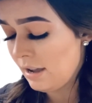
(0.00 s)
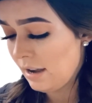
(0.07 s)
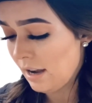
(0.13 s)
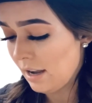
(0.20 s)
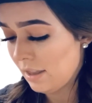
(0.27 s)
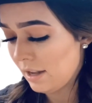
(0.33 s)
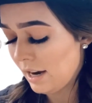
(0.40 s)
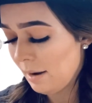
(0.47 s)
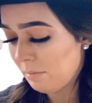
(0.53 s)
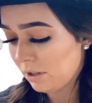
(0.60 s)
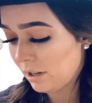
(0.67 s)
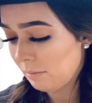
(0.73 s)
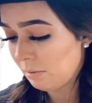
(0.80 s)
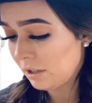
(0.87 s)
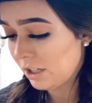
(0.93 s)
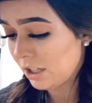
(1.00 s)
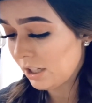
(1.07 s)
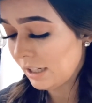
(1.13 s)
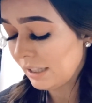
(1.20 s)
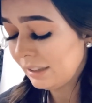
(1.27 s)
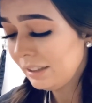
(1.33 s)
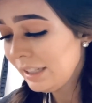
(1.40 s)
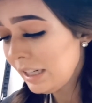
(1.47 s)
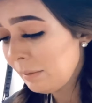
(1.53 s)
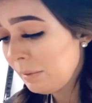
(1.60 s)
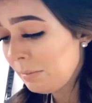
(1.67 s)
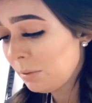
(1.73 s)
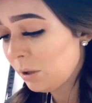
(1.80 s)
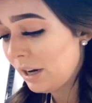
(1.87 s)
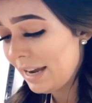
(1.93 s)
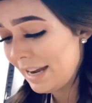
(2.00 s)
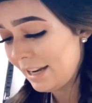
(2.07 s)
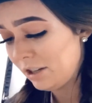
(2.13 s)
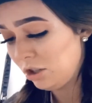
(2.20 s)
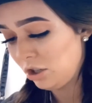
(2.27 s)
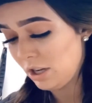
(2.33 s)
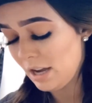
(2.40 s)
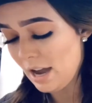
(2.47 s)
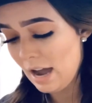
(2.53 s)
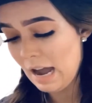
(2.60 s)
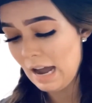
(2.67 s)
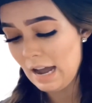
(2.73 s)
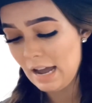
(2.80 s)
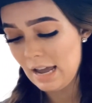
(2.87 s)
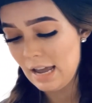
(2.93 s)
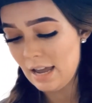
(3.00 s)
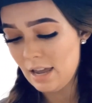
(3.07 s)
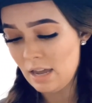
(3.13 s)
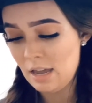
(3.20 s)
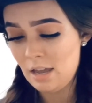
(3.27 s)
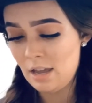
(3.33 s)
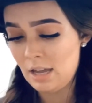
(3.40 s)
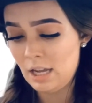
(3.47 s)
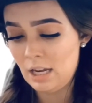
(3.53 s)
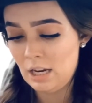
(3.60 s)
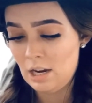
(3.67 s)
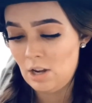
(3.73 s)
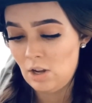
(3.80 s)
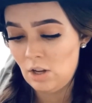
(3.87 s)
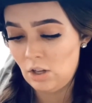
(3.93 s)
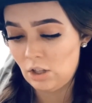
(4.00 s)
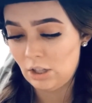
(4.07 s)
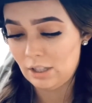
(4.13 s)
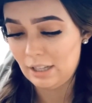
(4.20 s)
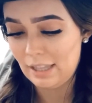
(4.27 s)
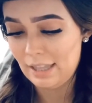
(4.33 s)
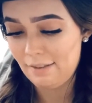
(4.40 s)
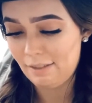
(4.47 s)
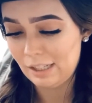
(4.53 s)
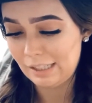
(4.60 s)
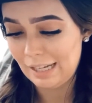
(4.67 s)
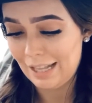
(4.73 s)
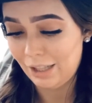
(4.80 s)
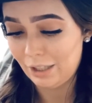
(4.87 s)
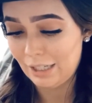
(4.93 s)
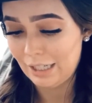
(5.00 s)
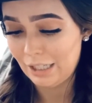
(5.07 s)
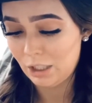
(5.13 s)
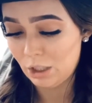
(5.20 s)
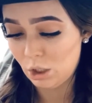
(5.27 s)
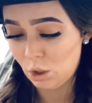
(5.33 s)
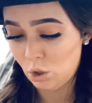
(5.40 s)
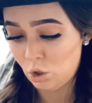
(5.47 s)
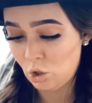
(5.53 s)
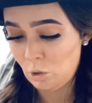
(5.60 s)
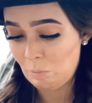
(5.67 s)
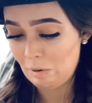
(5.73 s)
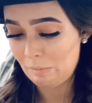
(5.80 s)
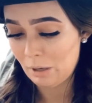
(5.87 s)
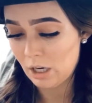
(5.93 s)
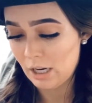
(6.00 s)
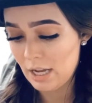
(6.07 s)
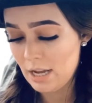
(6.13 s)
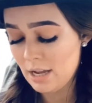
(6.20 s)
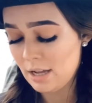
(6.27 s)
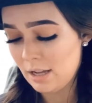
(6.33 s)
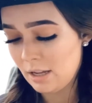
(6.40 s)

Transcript: And then I'm just gonna put just a little bit more 8GI, just because I love this color and it's super pretty.